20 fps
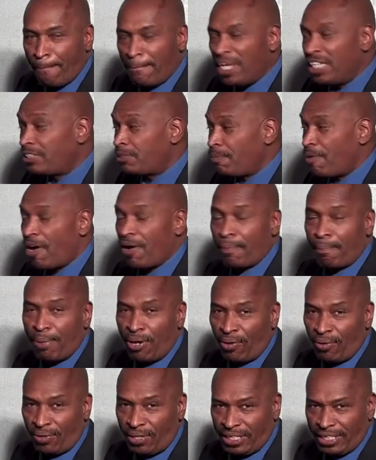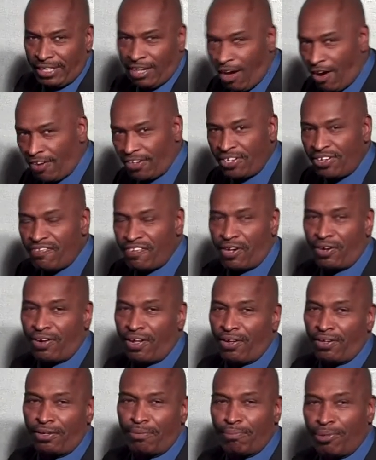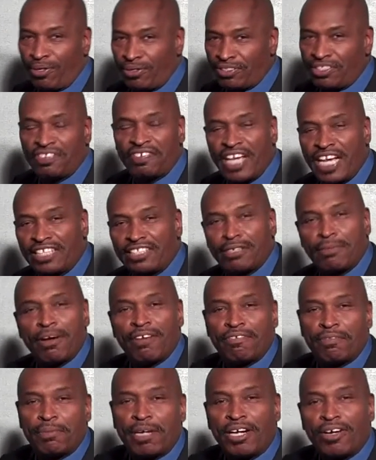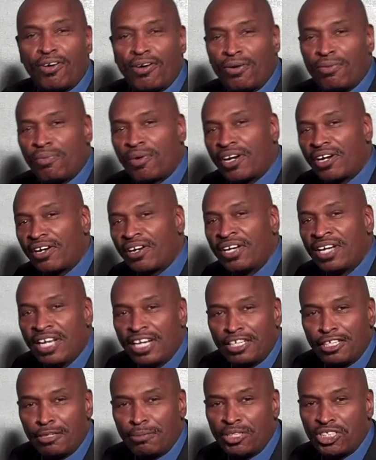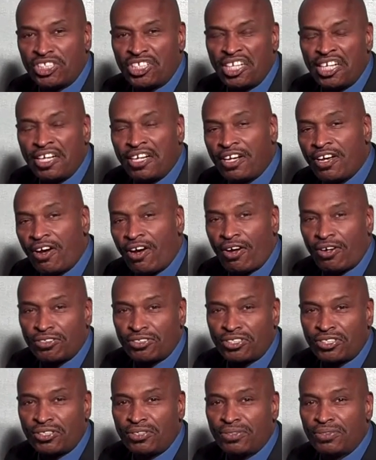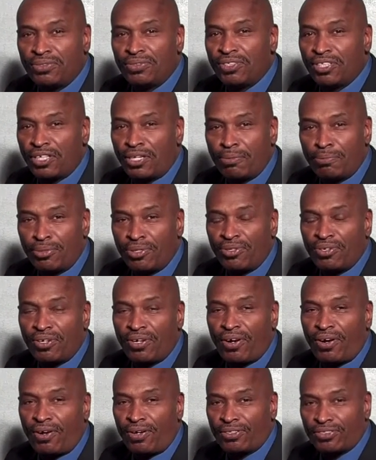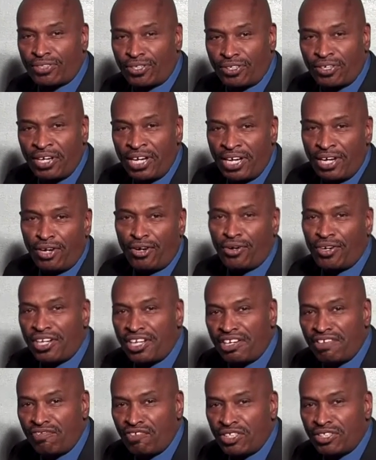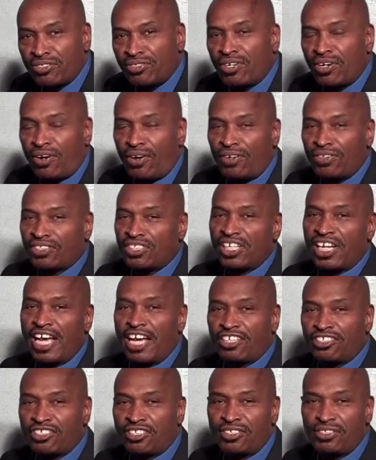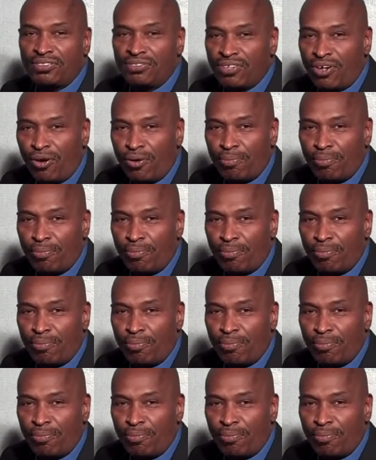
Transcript: Benchmark polling, oh, you've heard all the polls. You've got some of them at home where the machine calls you, the computer calls, or an individual calls and asks you